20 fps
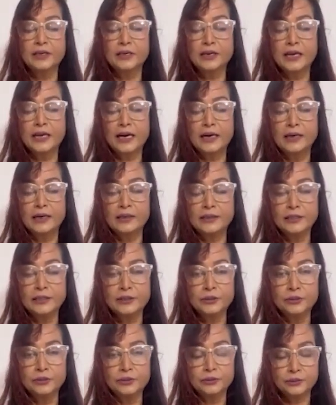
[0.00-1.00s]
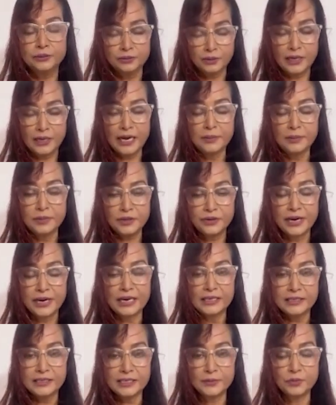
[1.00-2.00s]
Climate
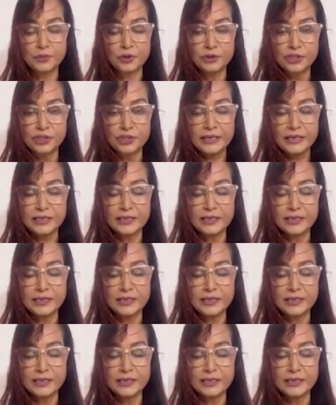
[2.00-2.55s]
Reality Project